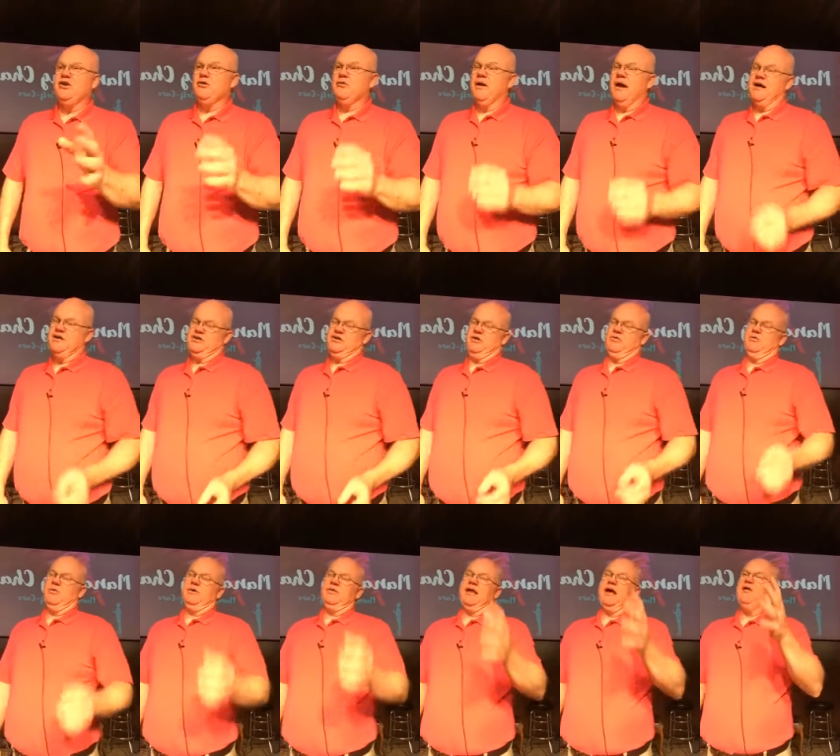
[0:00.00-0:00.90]
direction,
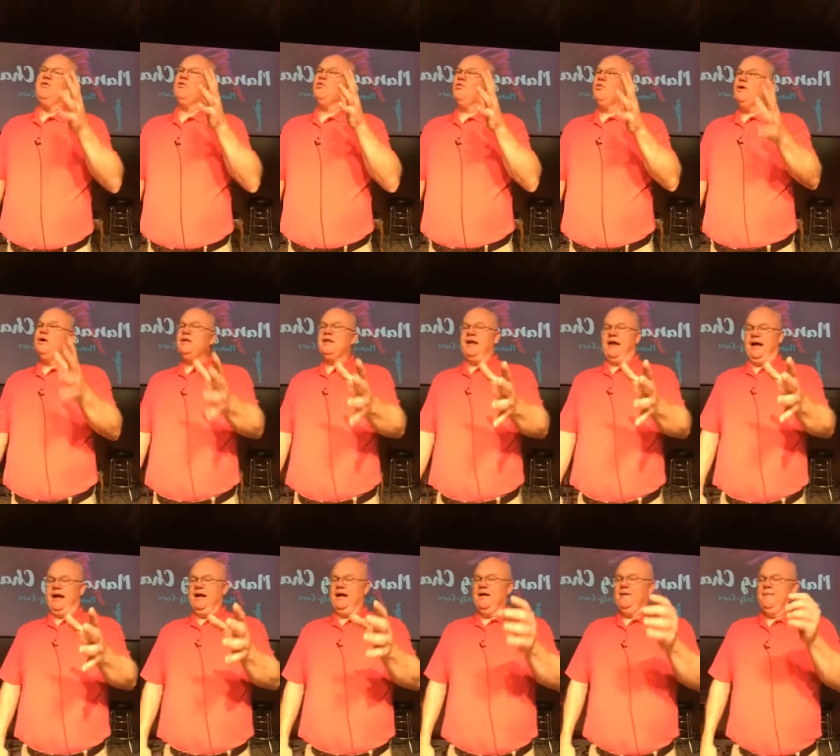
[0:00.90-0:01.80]
when they
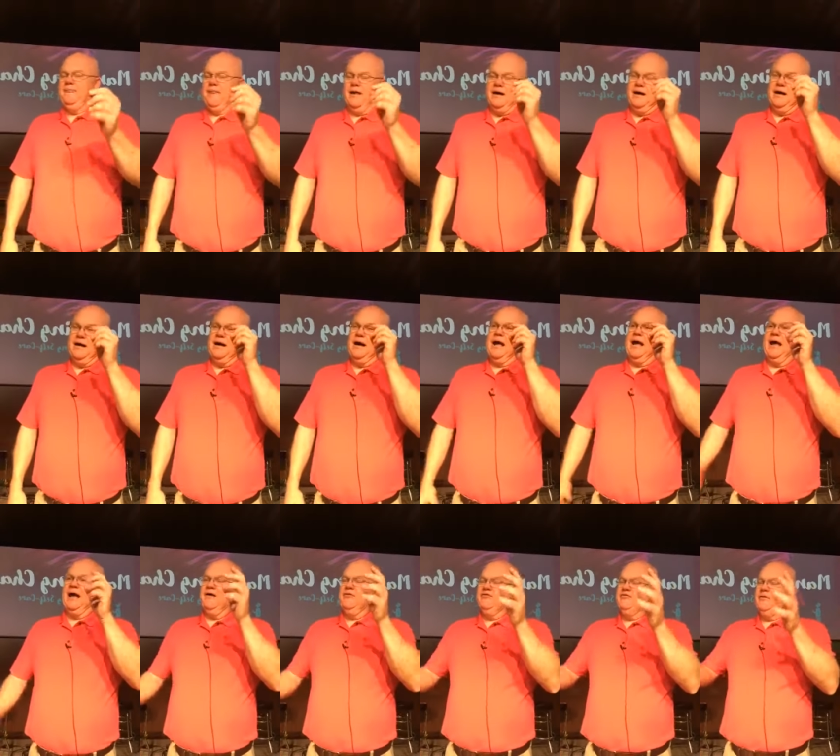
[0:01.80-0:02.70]
really uh,
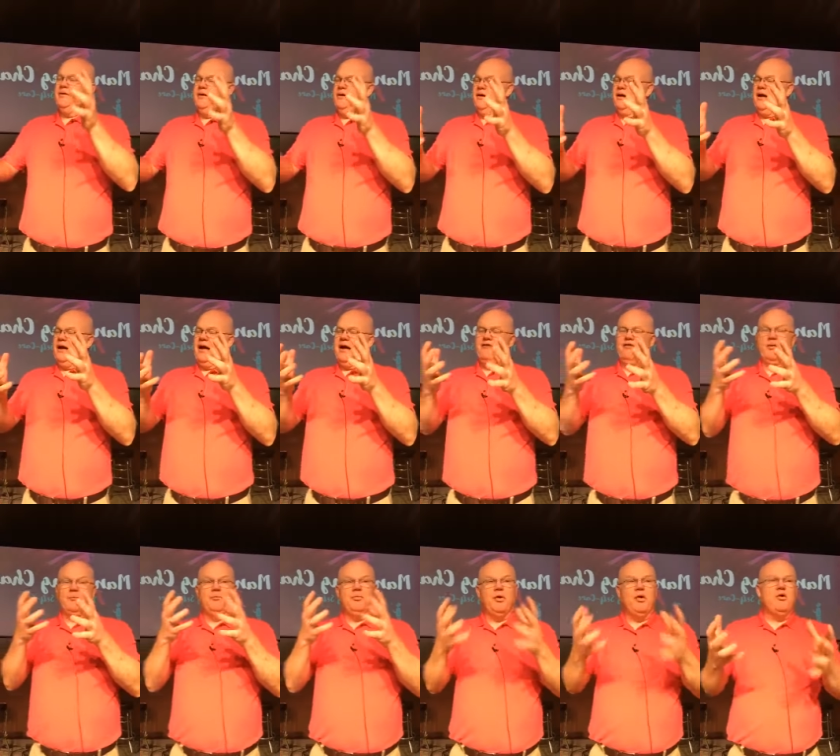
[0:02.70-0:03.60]
have, have
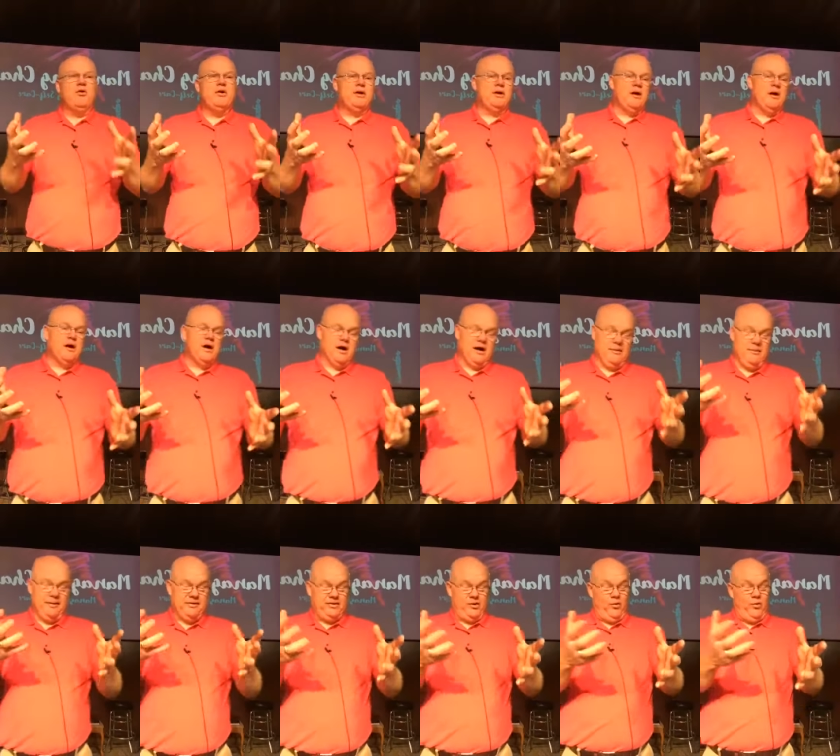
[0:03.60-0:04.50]
a broken heart
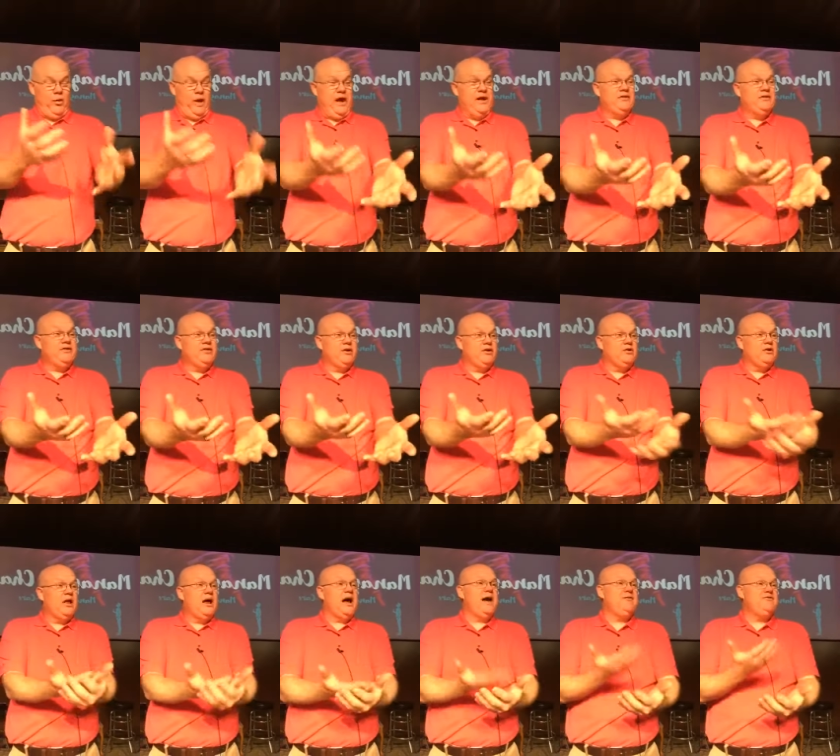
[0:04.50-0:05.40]
about the way that their
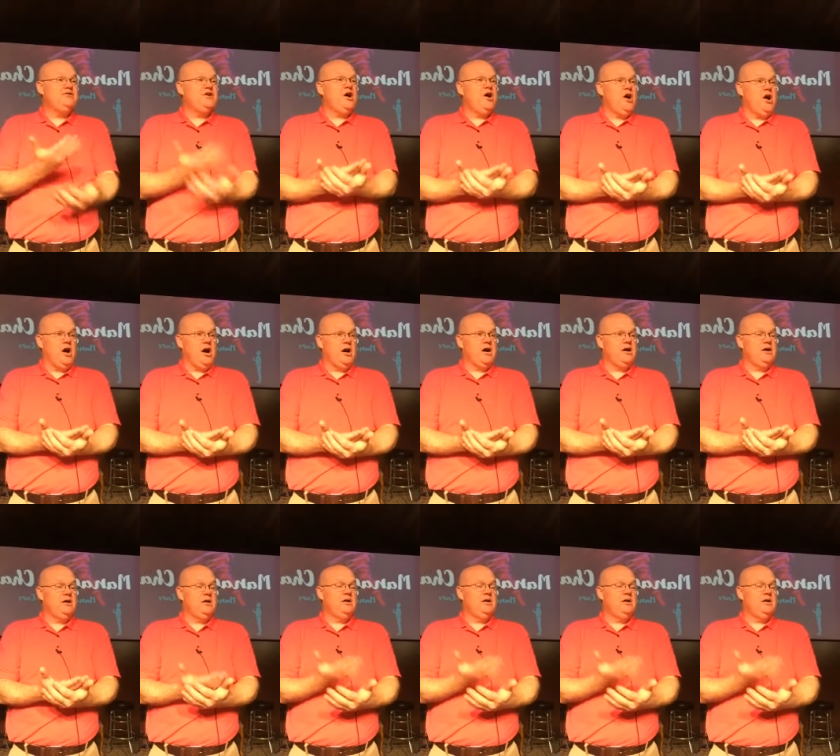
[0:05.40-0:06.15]
lives are,